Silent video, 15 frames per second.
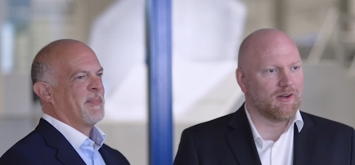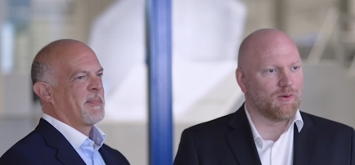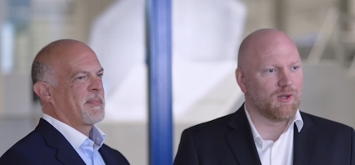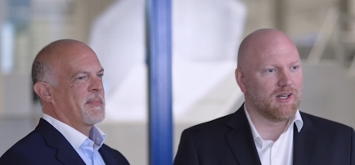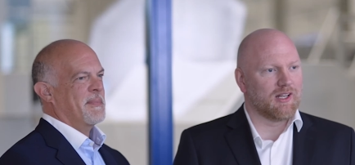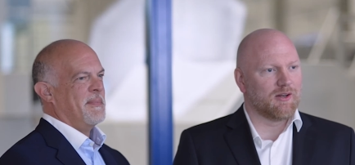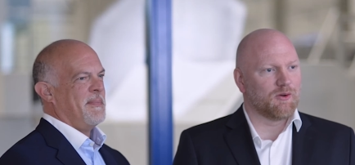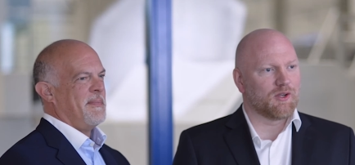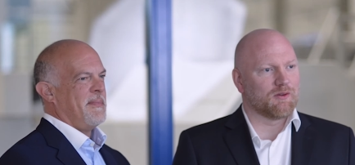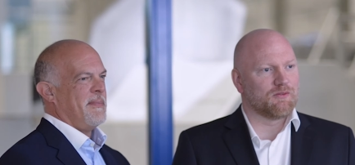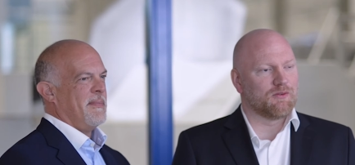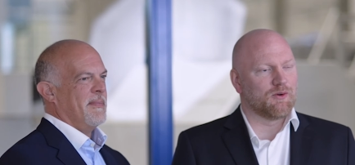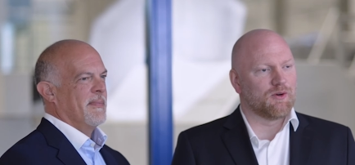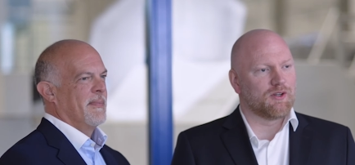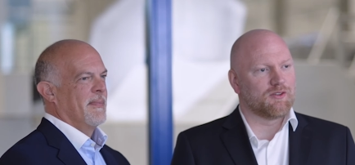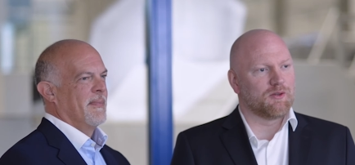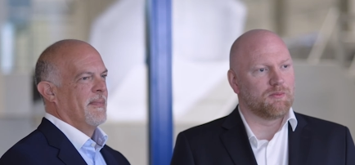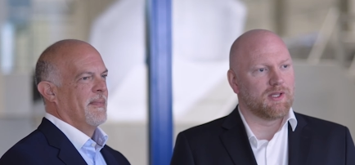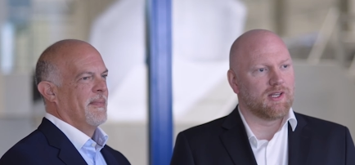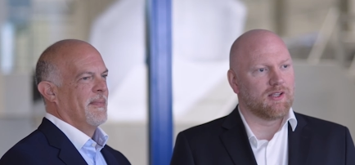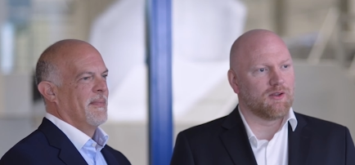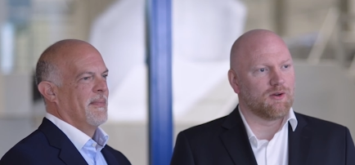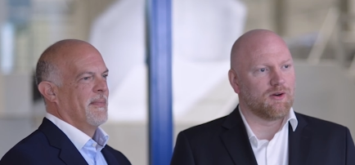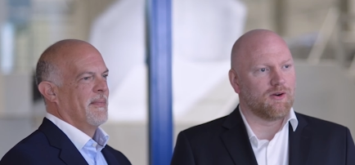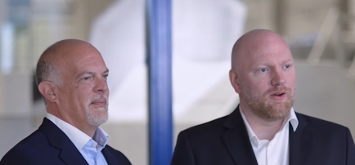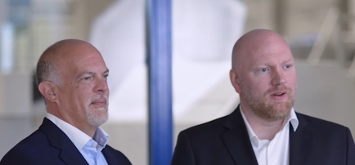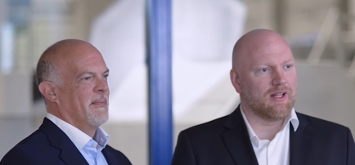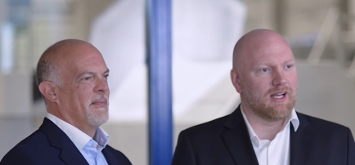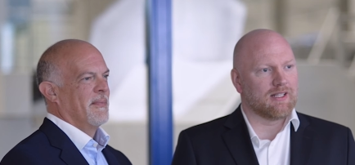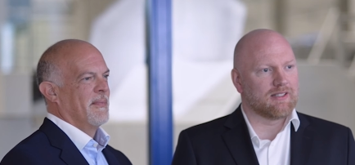Speaker 1: really looking forward to meeting you all
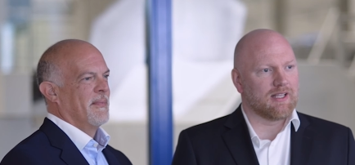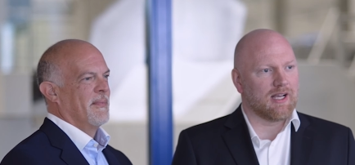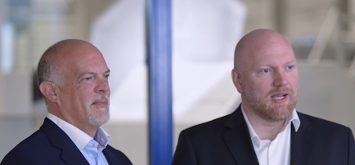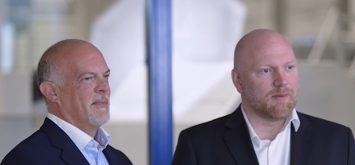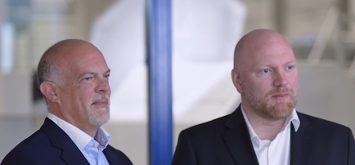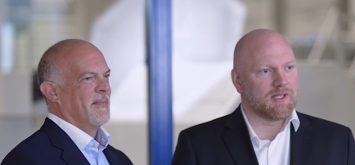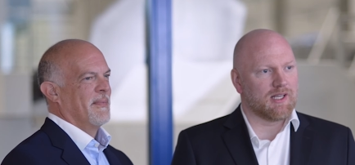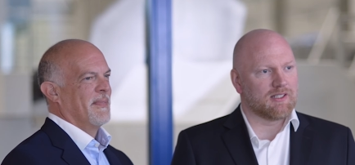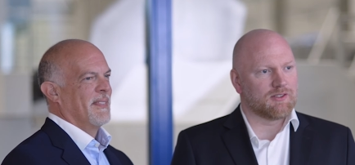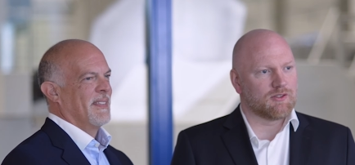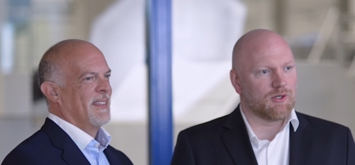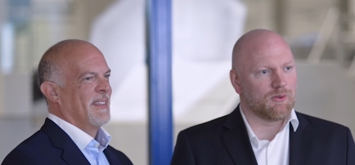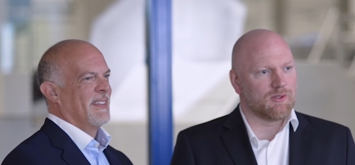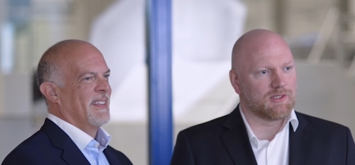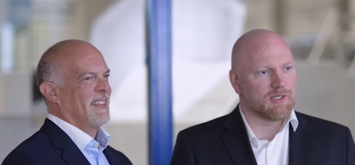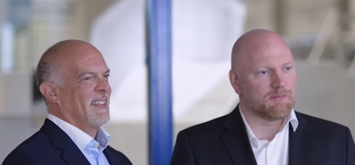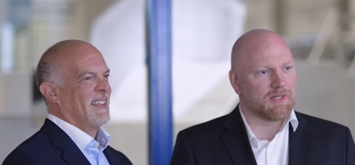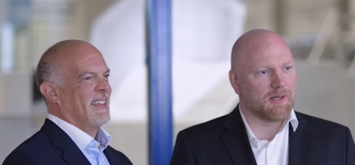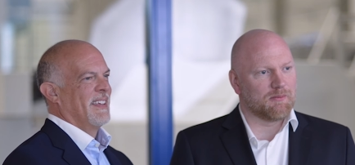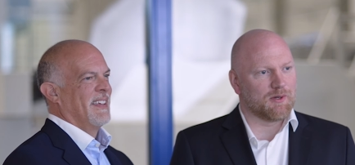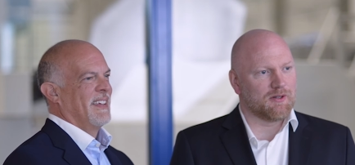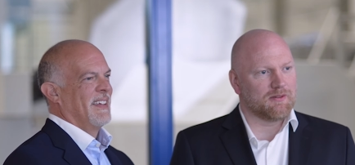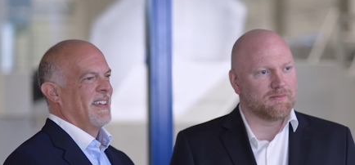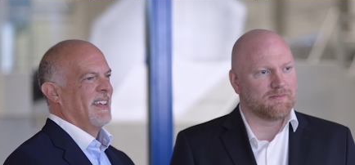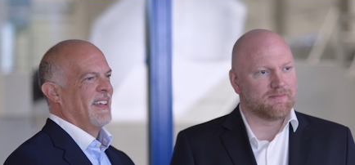at the IMTS show in September.